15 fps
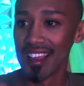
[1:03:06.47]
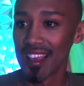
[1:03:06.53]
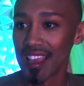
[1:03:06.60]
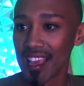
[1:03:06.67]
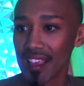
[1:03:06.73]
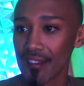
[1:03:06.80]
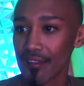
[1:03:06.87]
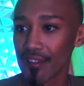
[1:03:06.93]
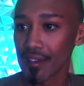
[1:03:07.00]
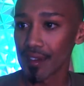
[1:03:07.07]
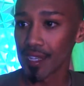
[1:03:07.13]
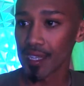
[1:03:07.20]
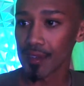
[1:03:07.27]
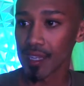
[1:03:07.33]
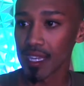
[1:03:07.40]
I feel
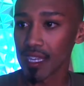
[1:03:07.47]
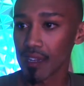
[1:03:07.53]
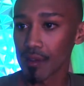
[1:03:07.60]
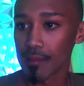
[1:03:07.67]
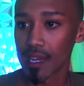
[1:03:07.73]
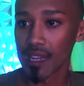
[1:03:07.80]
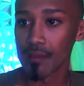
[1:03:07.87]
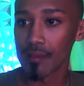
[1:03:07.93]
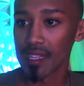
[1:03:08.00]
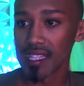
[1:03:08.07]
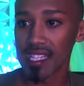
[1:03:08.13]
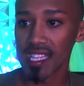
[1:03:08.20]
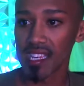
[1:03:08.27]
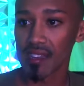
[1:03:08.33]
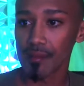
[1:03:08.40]
you. Get your mind
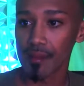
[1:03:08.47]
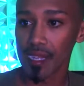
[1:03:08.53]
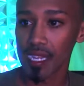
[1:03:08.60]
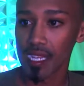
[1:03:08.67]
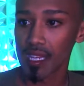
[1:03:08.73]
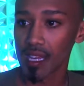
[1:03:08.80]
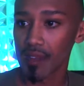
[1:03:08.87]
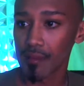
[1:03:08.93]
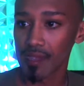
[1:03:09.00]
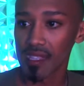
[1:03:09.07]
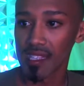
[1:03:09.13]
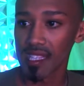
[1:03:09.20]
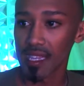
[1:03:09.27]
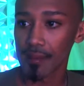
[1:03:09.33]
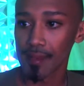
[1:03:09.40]
busy. I mean, I'm in the
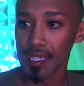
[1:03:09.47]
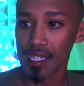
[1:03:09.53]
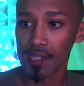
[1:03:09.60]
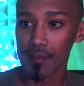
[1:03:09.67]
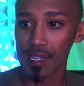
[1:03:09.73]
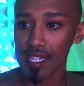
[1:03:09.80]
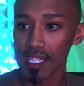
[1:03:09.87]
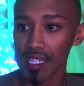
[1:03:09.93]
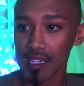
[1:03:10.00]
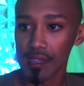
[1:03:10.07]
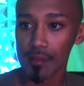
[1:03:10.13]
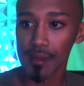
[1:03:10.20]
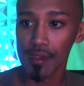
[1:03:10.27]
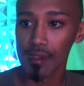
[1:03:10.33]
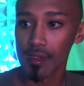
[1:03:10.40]
same situation. I'm
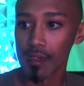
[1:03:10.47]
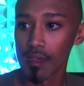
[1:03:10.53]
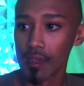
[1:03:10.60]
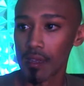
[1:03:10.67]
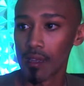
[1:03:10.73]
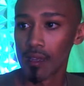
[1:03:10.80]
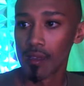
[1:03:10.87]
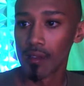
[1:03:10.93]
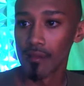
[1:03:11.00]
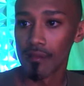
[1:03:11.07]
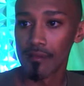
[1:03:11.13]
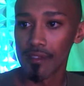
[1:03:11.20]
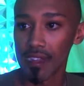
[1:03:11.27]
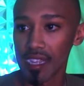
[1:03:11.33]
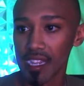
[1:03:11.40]
in
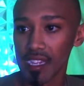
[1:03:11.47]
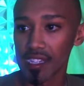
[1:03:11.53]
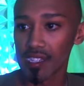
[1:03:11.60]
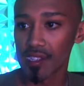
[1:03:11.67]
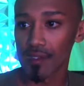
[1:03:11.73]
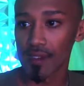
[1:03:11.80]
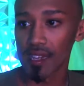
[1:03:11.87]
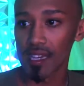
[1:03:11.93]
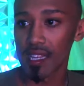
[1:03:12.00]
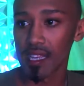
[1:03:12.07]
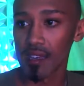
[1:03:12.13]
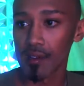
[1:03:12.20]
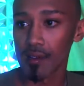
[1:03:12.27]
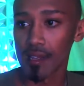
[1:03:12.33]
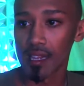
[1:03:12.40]
vacations right
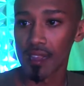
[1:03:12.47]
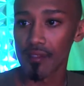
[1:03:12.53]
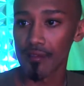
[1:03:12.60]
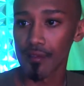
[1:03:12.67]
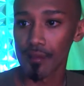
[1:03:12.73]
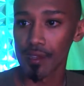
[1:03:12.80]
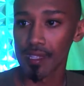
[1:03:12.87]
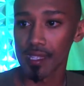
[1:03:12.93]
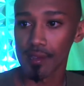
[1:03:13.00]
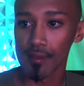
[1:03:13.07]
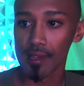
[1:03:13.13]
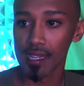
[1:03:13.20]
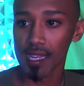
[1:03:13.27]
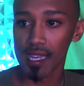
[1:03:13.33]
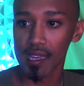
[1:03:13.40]
now, and everyone's
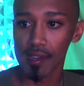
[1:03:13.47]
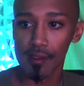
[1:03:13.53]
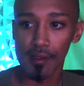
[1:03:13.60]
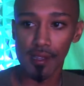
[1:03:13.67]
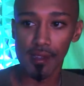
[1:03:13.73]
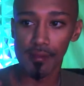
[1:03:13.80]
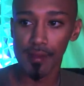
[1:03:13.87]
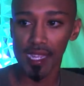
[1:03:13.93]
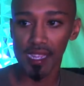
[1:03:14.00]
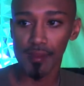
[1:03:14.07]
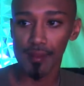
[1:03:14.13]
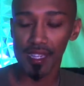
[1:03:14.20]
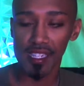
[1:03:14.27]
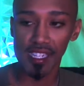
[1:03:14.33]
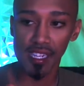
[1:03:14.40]
going out and making me
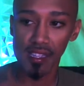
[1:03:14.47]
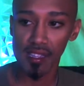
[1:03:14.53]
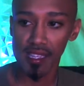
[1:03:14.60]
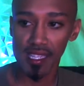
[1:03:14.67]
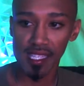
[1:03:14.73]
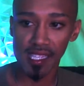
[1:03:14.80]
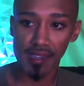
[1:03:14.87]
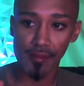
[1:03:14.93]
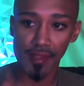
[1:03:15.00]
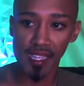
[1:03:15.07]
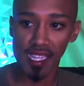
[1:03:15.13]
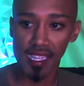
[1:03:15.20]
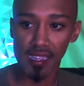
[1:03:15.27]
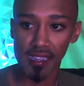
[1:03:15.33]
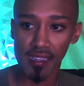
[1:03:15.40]
jealous. And I'm
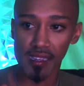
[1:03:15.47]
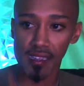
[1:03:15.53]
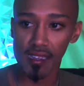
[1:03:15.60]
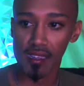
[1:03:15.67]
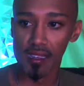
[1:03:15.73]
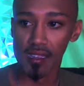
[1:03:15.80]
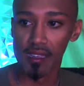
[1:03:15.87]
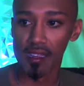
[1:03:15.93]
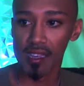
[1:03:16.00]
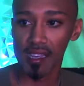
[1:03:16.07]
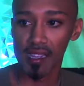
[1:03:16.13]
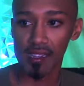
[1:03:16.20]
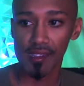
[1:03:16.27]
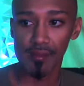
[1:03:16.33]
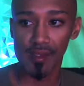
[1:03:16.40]
like, I
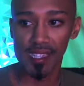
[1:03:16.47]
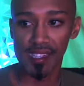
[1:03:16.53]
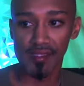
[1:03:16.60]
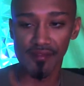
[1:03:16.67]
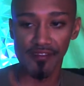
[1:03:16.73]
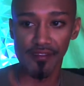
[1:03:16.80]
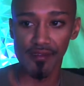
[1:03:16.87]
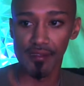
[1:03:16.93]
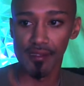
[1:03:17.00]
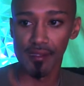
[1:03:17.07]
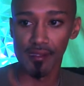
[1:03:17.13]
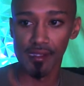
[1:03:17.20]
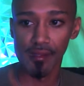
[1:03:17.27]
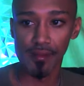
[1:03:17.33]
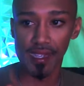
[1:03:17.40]
can do myself. I'll
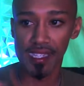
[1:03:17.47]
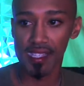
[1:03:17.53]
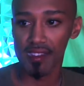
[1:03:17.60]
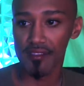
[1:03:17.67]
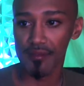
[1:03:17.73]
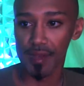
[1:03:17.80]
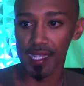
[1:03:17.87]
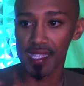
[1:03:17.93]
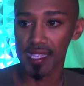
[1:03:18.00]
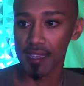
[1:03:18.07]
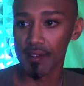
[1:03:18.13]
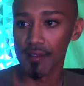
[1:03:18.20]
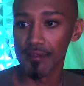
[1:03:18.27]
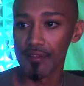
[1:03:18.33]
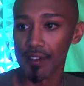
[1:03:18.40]
do my stuff
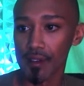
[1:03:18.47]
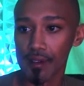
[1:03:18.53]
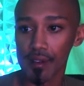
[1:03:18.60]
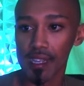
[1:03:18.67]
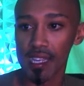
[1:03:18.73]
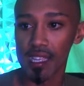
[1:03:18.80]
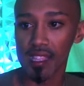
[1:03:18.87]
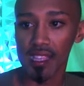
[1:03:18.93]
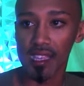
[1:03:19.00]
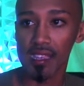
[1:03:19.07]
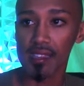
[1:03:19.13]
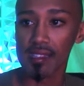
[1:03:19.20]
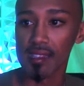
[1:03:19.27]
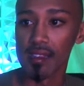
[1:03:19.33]
myself. Okay, thanks.